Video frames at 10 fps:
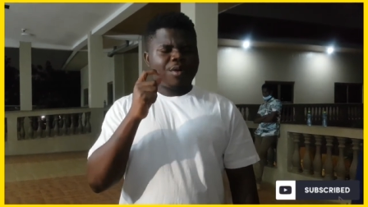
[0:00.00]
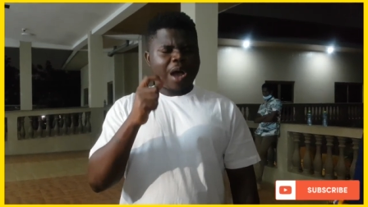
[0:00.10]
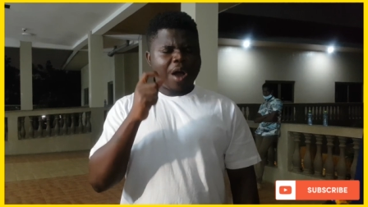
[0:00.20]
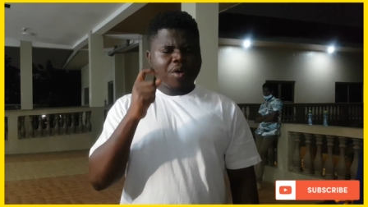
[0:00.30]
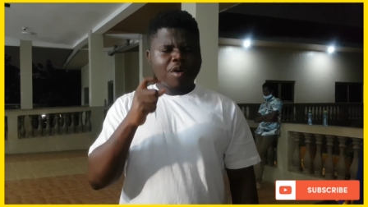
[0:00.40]

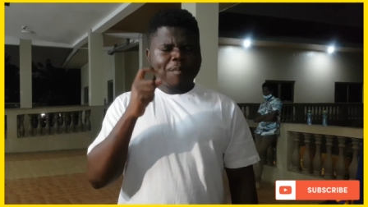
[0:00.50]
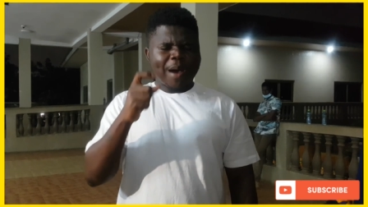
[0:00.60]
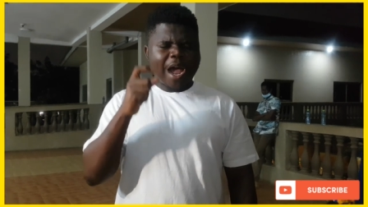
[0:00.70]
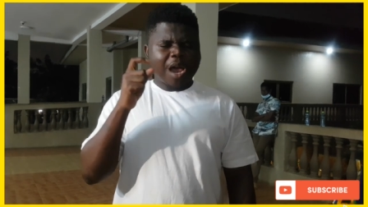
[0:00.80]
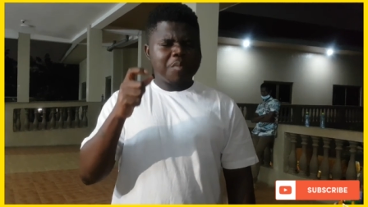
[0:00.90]
I go
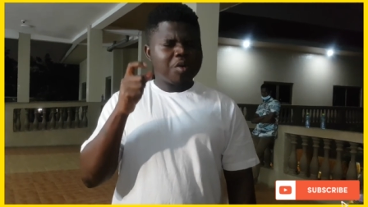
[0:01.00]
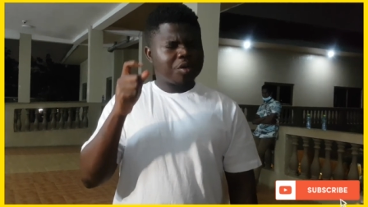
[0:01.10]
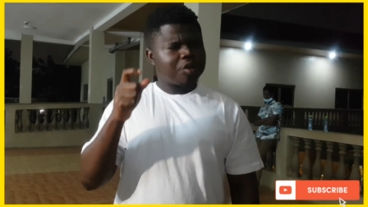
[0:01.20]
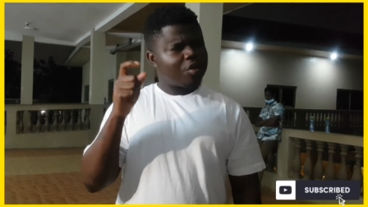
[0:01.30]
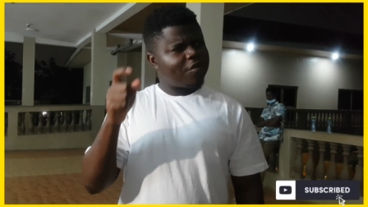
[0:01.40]
buy
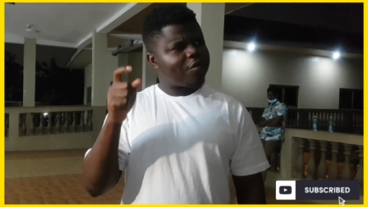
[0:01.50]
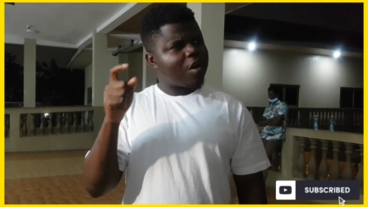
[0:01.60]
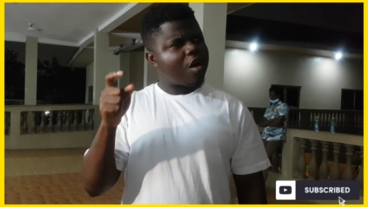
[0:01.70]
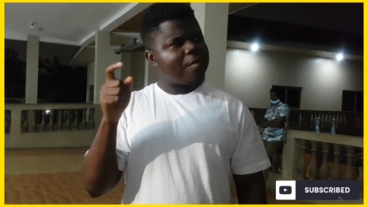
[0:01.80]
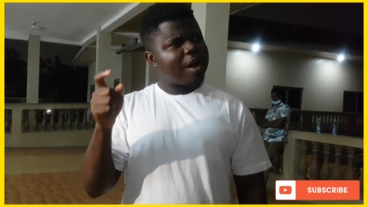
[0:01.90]
motor
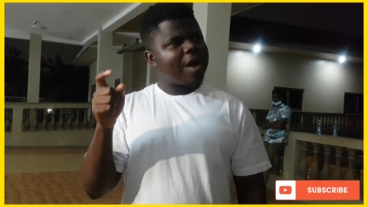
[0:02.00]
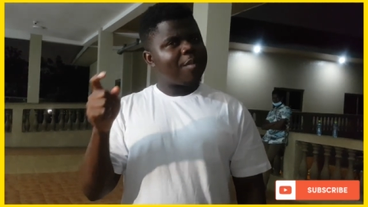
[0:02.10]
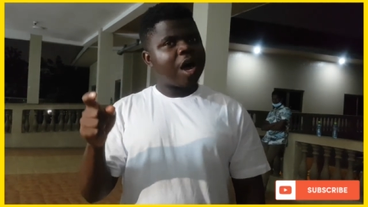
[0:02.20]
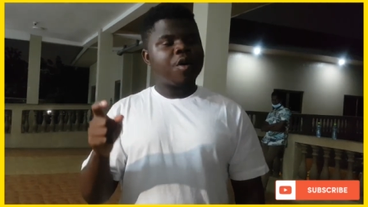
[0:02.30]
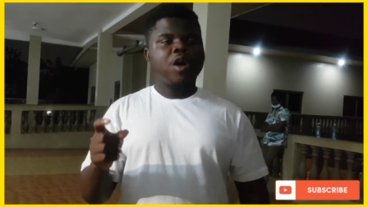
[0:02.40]
for
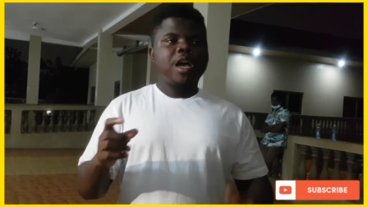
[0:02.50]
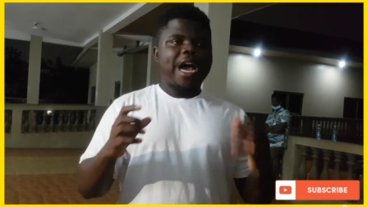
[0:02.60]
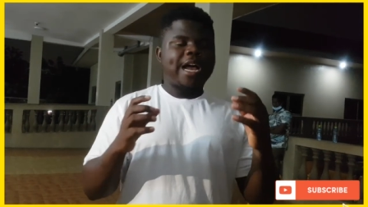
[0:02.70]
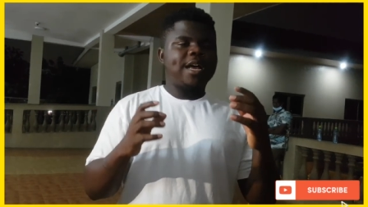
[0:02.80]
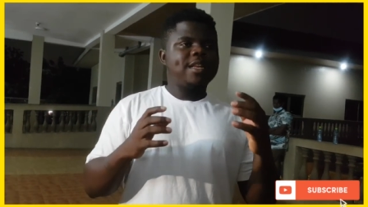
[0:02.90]
mama.
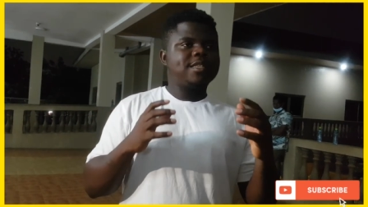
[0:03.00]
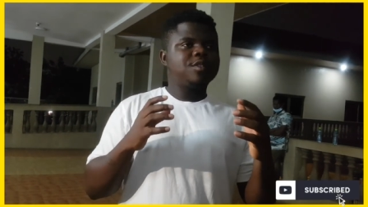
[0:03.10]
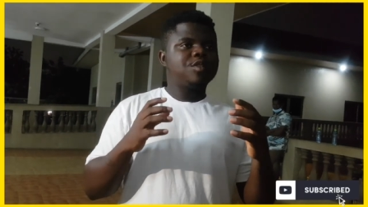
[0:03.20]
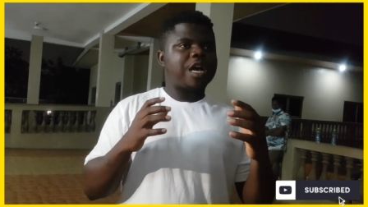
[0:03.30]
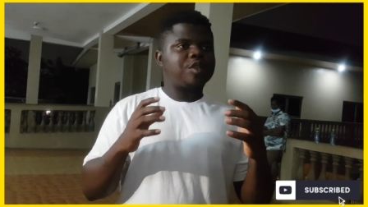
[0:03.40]
I can listen
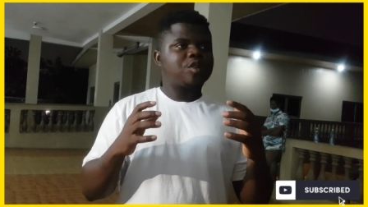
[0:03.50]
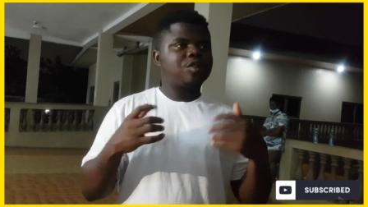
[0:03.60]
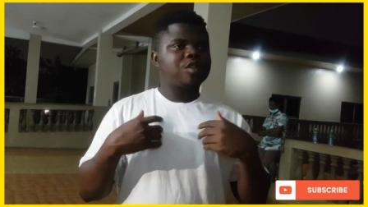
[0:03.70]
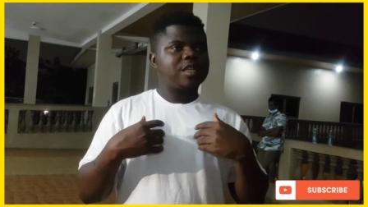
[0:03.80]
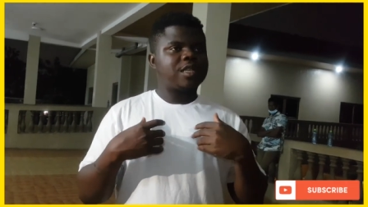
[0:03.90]
to that
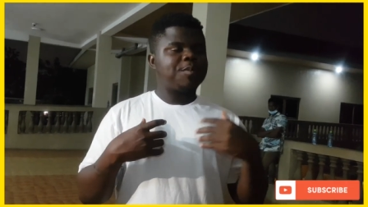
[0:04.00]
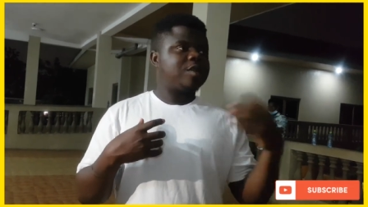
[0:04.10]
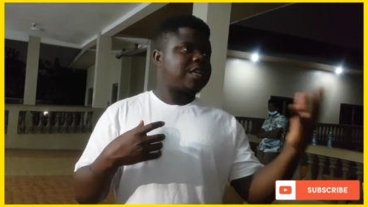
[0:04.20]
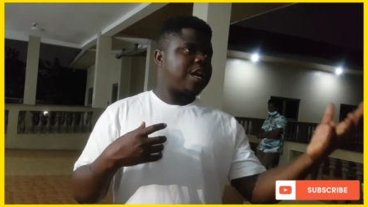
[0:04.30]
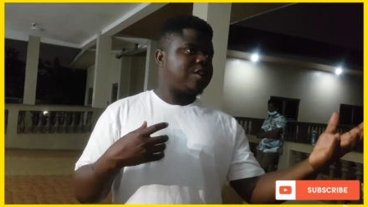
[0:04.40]
song to this time
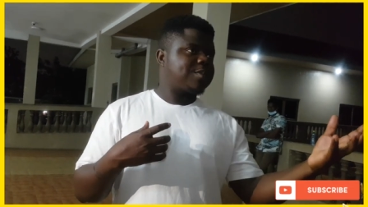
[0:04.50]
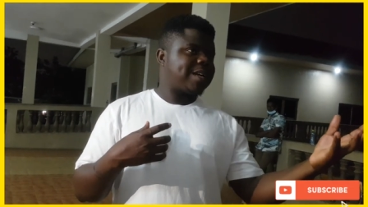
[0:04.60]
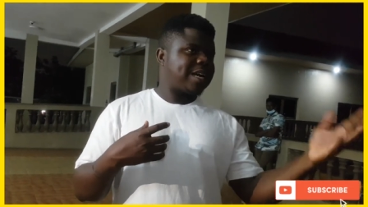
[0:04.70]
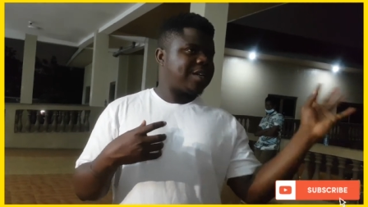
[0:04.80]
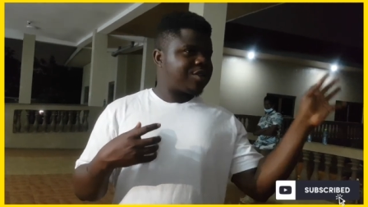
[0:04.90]
because I lost my
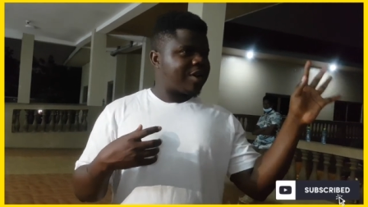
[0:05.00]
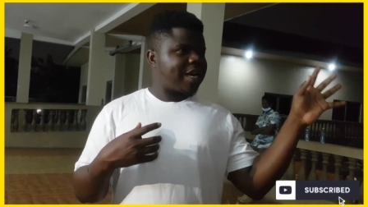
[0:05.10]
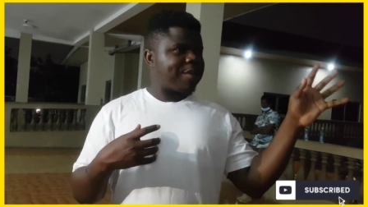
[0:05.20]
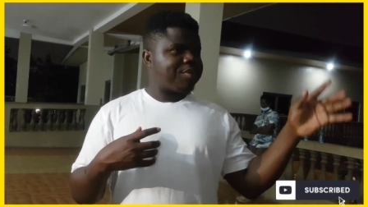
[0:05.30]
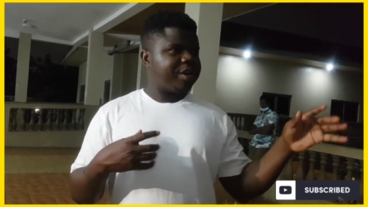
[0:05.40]
dad during
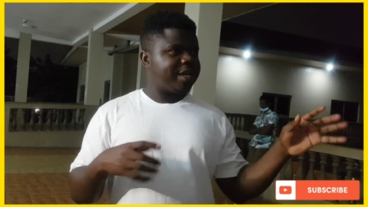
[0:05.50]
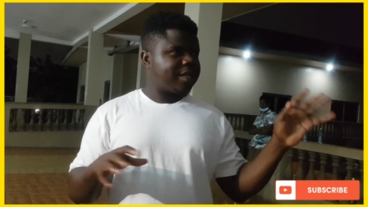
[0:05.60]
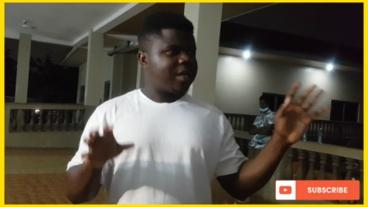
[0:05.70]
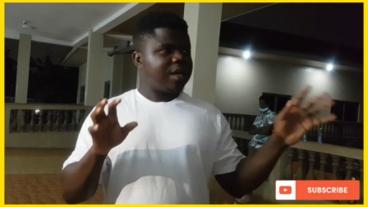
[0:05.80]
that period.